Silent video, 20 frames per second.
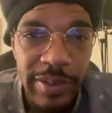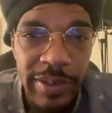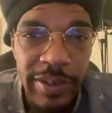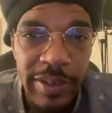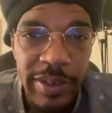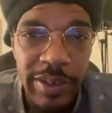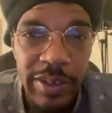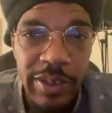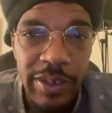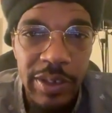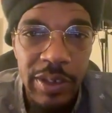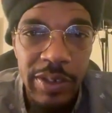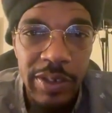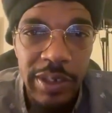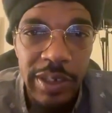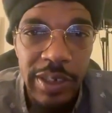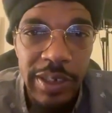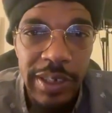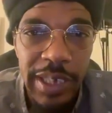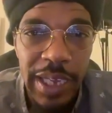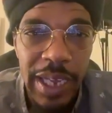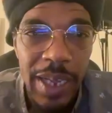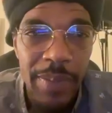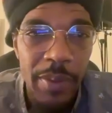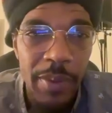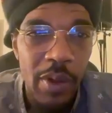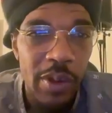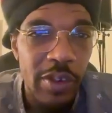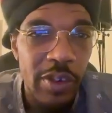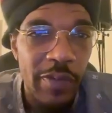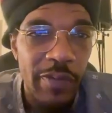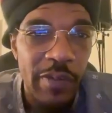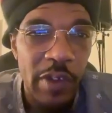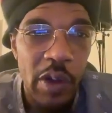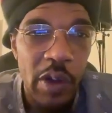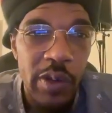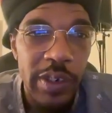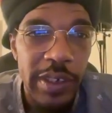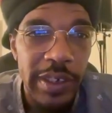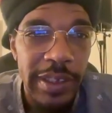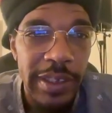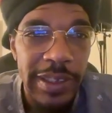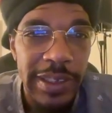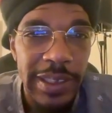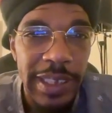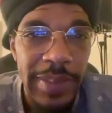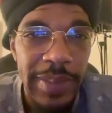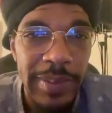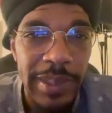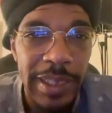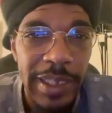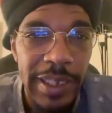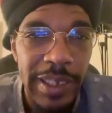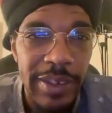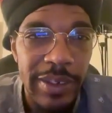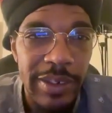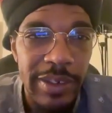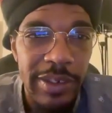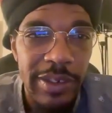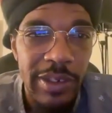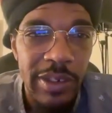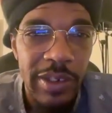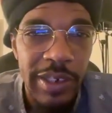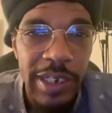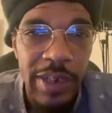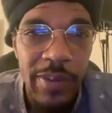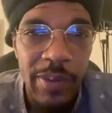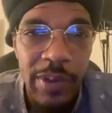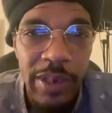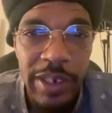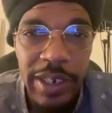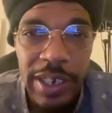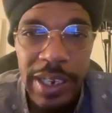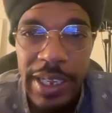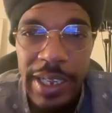You just go to the top. On your phone, it's the same thing. You just go to network.